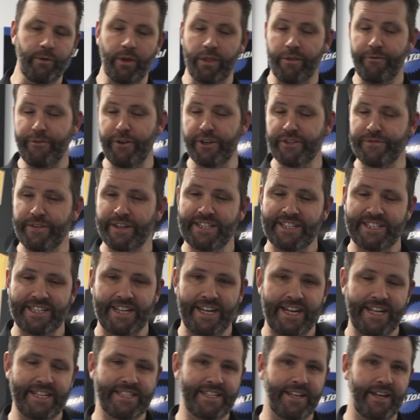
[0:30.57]
Well, the first thing to
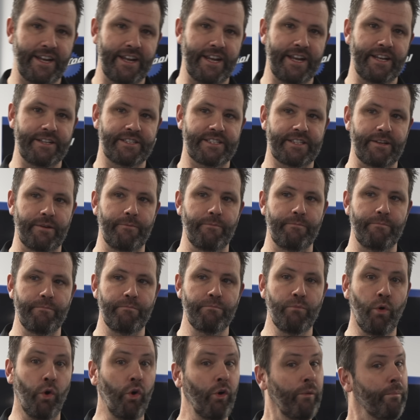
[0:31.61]
say is that it's
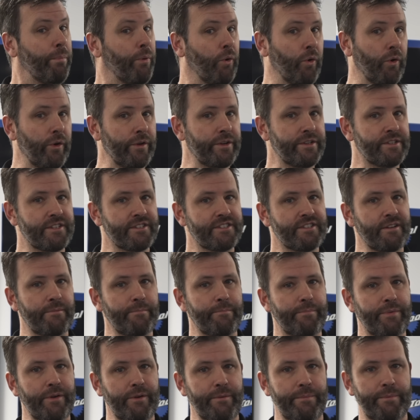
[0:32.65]
more important to
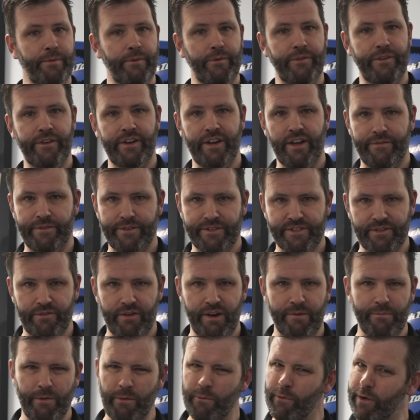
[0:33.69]
some people than others, all
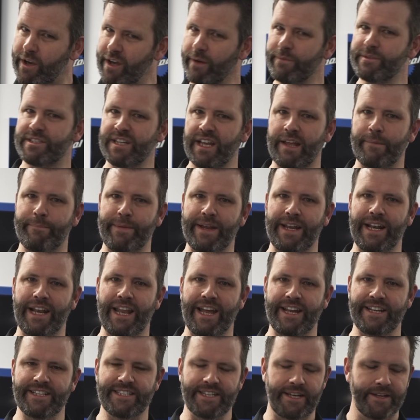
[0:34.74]
right? But we'll come to that a bit
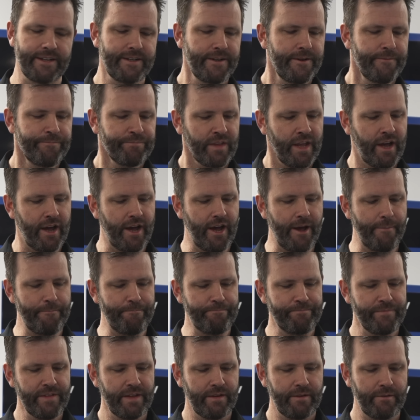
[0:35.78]
later.
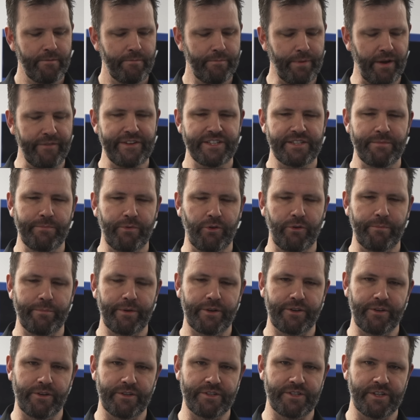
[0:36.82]
Bike fit's important
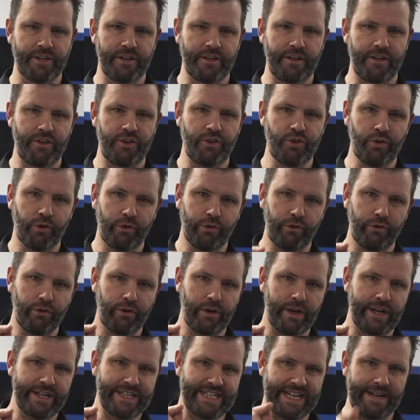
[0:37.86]
because
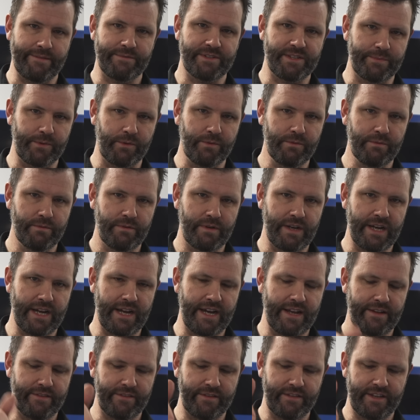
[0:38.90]
you're adaptable
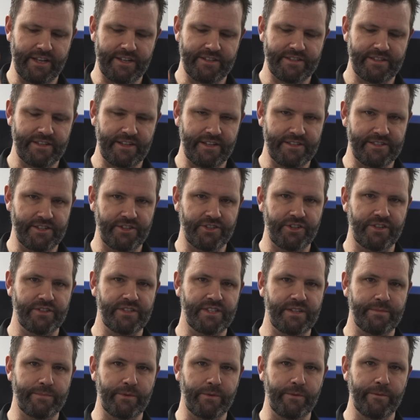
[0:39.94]
and this is
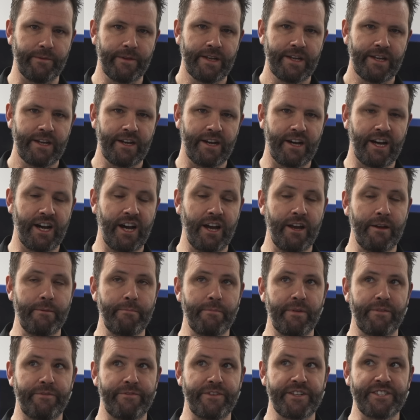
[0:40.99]
adjustable.
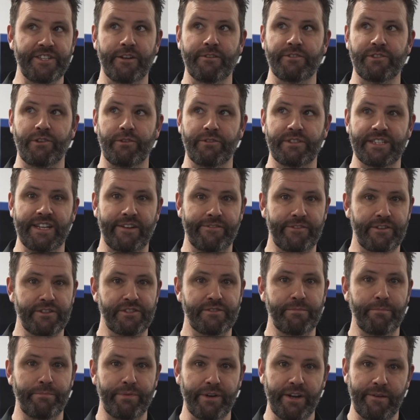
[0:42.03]
I'm a physio who's looked after
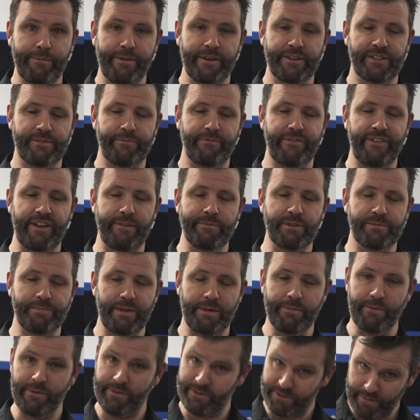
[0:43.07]
some pretty famous
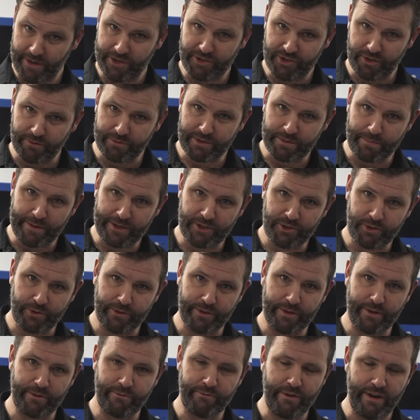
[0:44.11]
people. It's my job to make sure
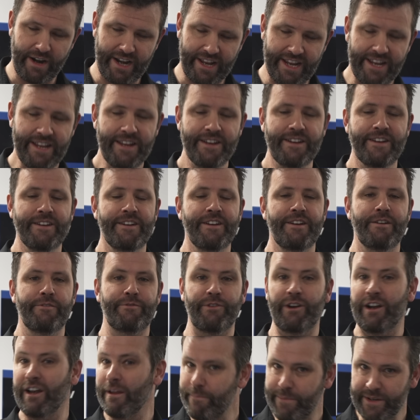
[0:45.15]
they're ready
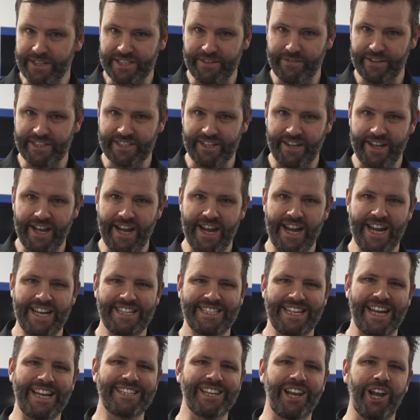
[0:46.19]
for Olympics and things like that. It
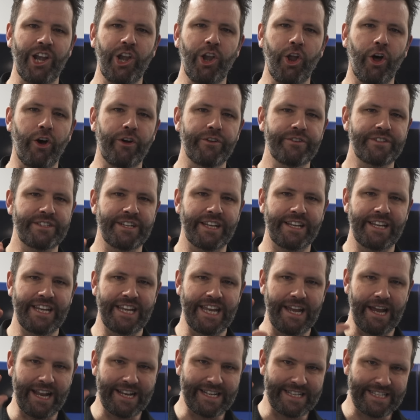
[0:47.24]
takes a lot to
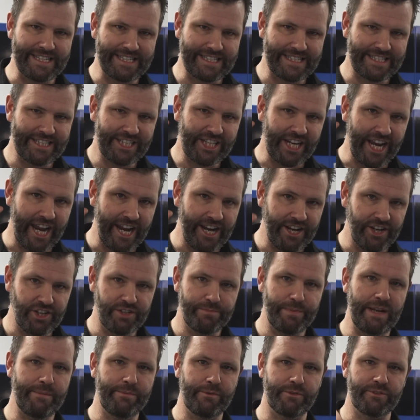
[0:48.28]

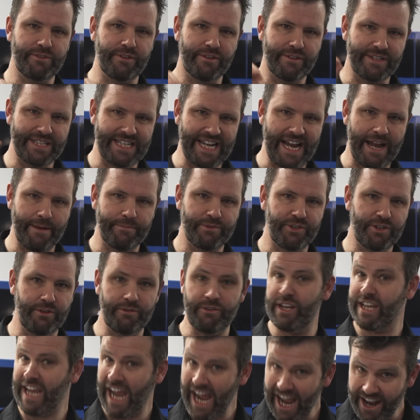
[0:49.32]
change people, to adapt you.
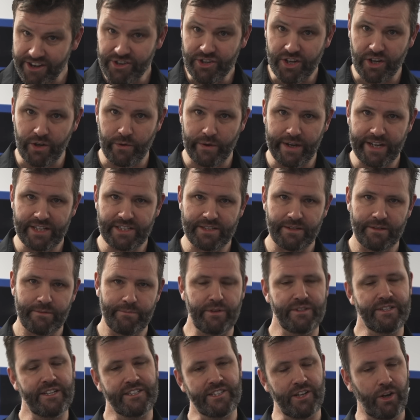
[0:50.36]
You can do it,
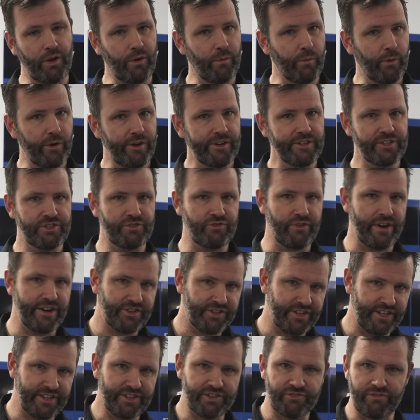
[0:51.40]
but it takes a lot of work,
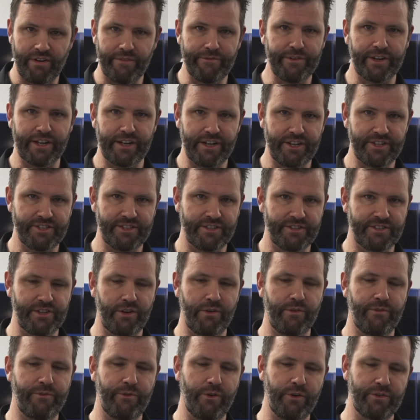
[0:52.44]
stretching, strength and conditioning,
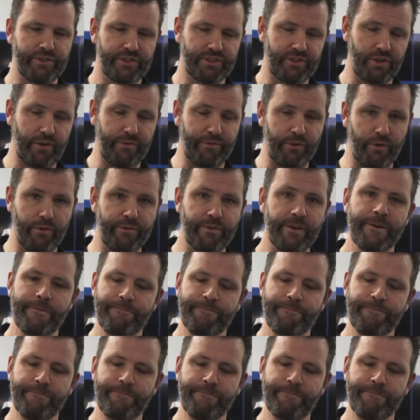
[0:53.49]
so forth.